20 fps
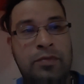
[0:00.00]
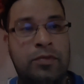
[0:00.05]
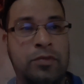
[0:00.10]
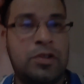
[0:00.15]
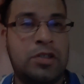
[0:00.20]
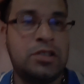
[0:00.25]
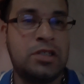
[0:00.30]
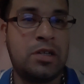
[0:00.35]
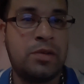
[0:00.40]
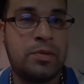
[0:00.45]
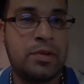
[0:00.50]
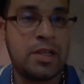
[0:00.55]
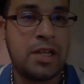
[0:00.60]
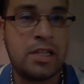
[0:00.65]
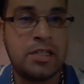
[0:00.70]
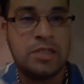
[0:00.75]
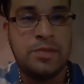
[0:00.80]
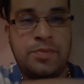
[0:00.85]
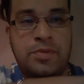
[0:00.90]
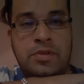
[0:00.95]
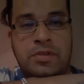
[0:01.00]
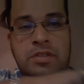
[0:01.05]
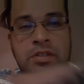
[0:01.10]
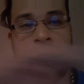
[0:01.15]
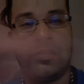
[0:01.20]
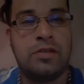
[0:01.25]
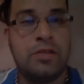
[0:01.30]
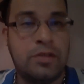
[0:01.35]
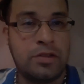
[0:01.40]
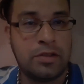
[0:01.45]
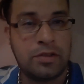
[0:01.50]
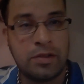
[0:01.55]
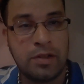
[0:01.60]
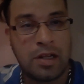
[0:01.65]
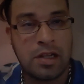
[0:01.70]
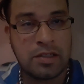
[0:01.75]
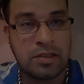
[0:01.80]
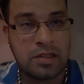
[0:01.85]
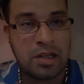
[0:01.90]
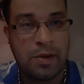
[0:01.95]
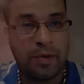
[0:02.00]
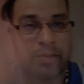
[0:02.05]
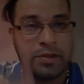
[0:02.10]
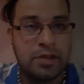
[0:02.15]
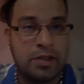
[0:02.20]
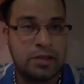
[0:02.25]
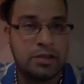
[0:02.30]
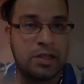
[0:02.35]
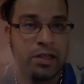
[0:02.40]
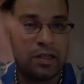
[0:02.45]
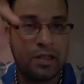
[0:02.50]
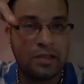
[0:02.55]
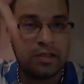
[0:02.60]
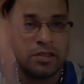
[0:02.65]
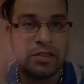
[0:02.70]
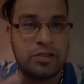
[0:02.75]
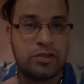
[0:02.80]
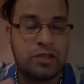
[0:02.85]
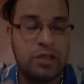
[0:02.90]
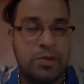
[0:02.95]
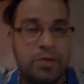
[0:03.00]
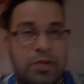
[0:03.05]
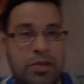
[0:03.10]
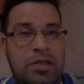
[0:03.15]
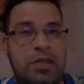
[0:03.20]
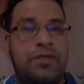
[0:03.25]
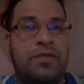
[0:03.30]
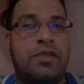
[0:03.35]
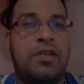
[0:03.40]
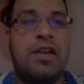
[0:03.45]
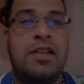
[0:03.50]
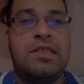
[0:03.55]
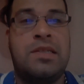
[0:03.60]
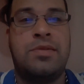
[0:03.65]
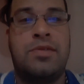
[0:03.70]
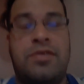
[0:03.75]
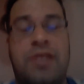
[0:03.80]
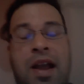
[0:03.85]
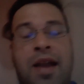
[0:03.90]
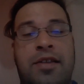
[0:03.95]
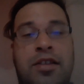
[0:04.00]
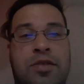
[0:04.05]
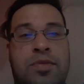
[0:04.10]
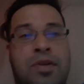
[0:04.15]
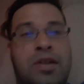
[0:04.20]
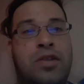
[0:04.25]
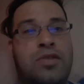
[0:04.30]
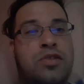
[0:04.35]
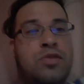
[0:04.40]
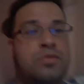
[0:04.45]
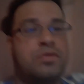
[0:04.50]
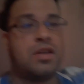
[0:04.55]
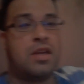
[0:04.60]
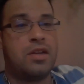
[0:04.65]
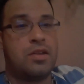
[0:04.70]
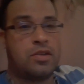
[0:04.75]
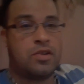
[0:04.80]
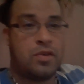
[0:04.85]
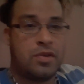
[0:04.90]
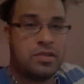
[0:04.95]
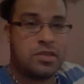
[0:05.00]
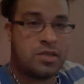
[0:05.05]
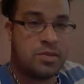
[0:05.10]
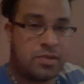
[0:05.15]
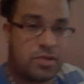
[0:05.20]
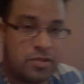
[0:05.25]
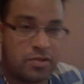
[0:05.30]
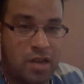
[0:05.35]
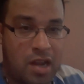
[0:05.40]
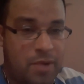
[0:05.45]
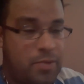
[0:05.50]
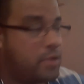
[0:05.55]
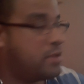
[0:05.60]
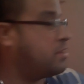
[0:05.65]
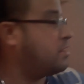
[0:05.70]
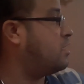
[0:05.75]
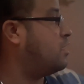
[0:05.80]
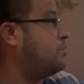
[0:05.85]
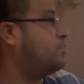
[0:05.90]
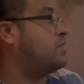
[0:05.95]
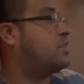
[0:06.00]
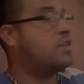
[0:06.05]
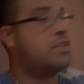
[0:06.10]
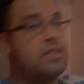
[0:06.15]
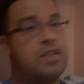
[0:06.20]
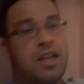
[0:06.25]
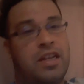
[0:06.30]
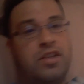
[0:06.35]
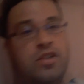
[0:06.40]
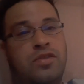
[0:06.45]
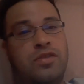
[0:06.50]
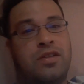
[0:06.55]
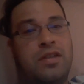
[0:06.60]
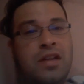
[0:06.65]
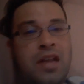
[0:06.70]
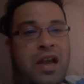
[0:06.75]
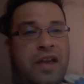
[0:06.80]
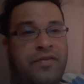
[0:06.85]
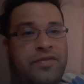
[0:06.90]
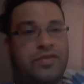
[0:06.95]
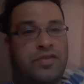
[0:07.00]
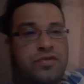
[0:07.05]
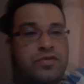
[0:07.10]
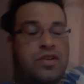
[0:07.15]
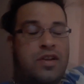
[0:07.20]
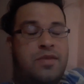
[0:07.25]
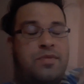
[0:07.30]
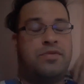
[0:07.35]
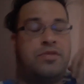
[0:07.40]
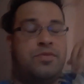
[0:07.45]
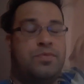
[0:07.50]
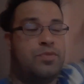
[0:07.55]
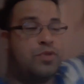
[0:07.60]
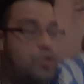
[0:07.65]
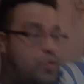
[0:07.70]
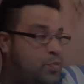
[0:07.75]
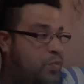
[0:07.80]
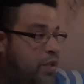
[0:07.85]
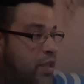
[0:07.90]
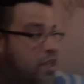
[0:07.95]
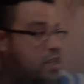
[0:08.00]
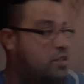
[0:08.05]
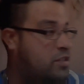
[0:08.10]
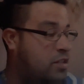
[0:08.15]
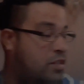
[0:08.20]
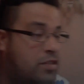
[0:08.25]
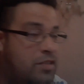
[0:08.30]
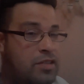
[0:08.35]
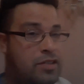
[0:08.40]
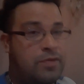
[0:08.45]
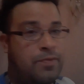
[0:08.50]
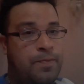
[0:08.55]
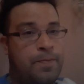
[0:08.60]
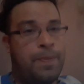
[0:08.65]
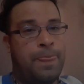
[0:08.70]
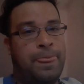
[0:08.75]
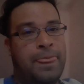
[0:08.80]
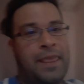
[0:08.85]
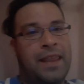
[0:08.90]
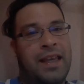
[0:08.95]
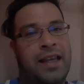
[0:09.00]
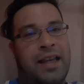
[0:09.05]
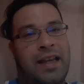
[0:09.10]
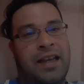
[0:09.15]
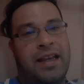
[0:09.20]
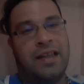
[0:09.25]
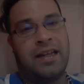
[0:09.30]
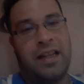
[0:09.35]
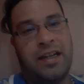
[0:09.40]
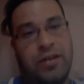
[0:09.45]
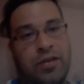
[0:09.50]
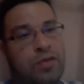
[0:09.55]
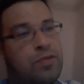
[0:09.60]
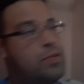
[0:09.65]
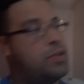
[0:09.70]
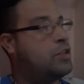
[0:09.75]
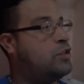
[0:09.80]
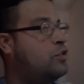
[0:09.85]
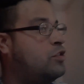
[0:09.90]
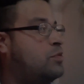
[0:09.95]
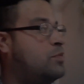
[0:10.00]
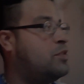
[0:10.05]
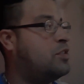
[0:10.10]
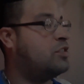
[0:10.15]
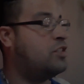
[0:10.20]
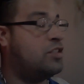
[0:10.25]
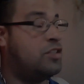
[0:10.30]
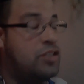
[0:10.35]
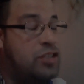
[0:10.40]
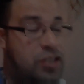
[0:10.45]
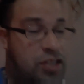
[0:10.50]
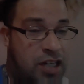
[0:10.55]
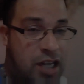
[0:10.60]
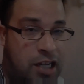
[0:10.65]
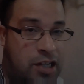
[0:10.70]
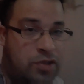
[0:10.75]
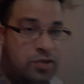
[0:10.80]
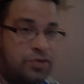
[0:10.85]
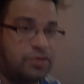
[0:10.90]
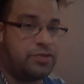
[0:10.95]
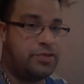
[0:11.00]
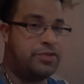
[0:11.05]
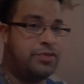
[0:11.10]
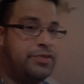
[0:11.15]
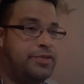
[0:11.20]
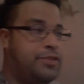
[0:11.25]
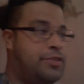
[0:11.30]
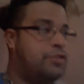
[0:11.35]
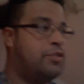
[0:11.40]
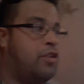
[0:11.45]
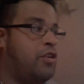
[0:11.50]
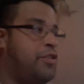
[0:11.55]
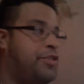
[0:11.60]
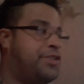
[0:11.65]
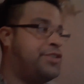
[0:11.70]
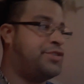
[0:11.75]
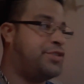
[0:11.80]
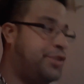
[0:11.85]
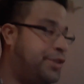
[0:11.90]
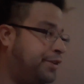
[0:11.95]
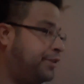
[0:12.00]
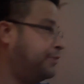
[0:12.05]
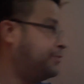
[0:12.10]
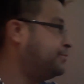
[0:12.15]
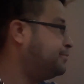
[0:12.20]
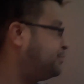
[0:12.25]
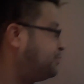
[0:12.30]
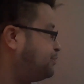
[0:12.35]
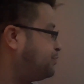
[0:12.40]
What is up, guys? Your boy Jarred. 333 Like, subscribe, share, share, link in the description. If you're not subscribed to my YouTube channel, go and subscribe right now because I do the live streams, mukbangs on there, and I don't really do them on the other channels. So,